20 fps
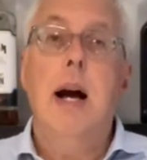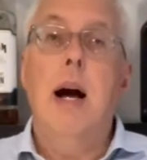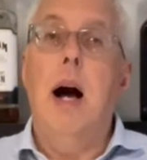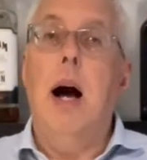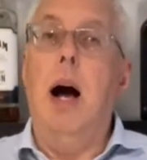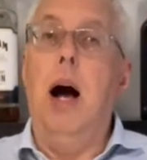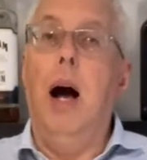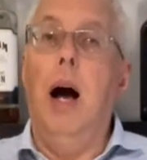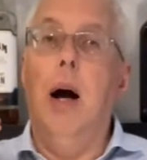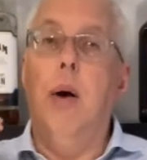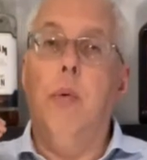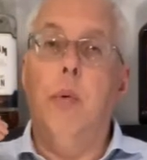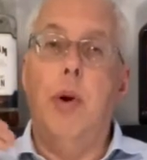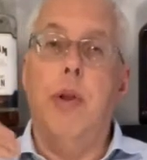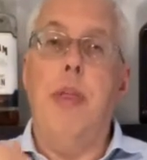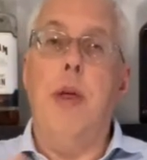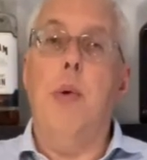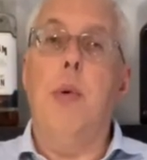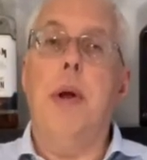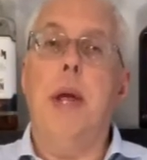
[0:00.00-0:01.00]
where they
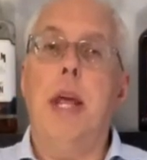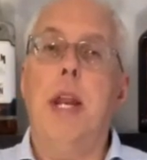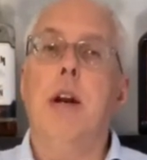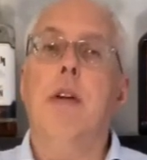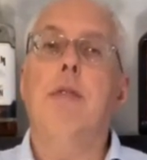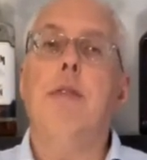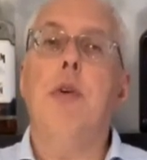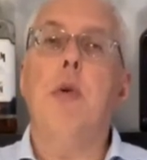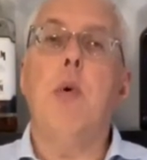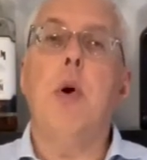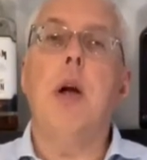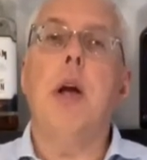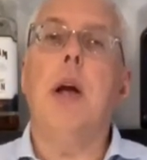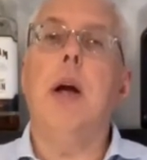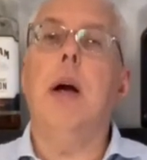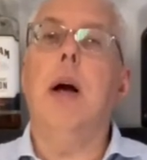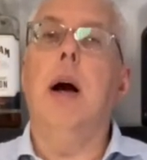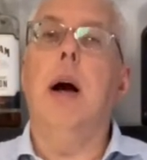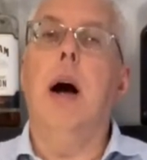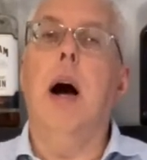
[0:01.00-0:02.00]
were interviewing
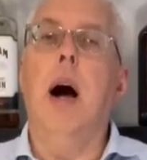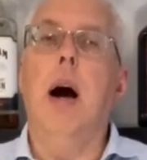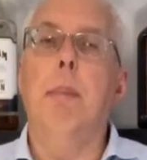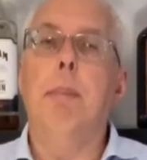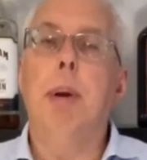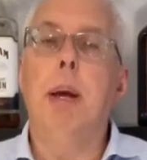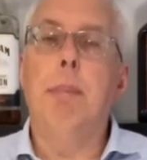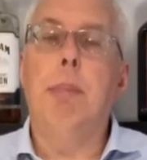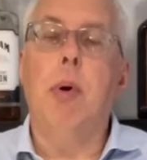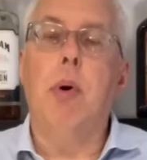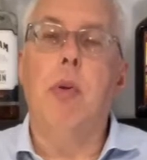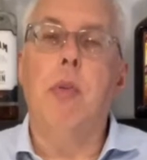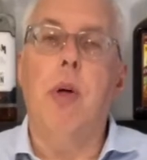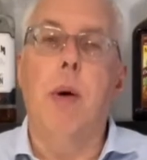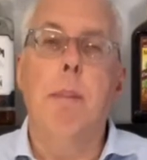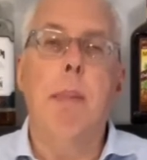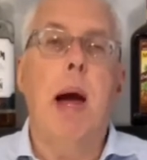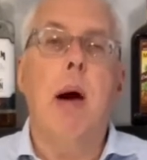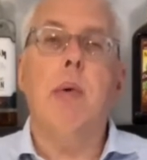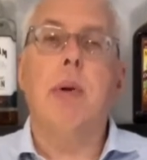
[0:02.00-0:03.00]
people, the
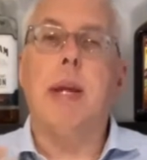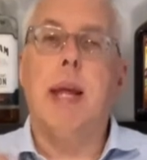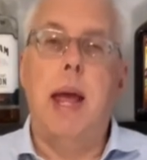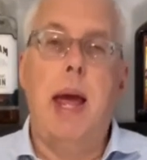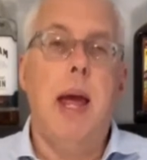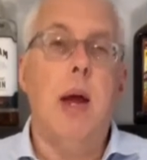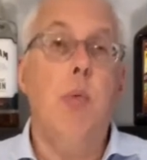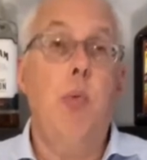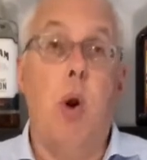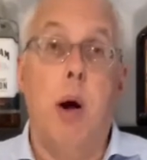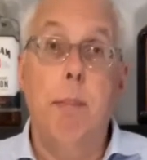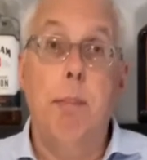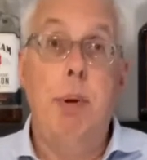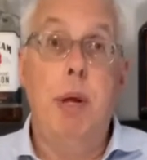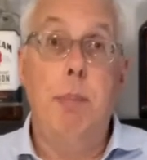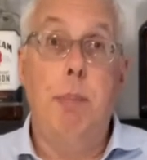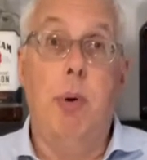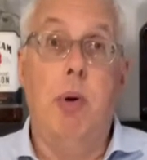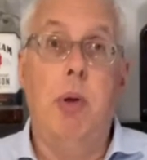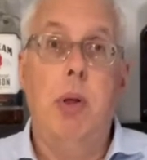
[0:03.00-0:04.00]
Mount Gay rum
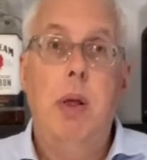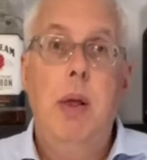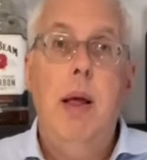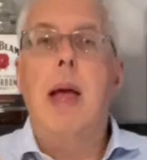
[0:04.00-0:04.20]
people.